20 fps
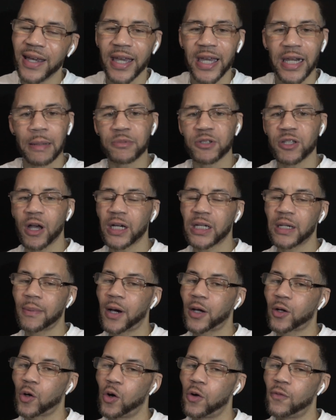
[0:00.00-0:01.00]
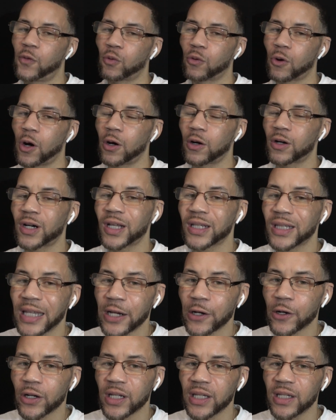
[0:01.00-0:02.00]
And I'm talking about overall
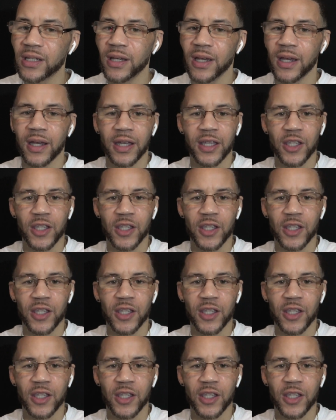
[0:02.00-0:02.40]
clarity,